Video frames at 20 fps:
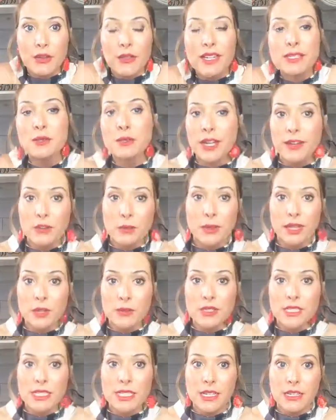That's what everybody
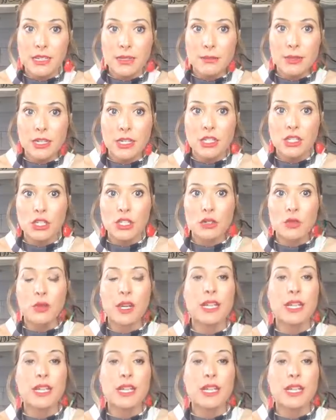was telling me to do,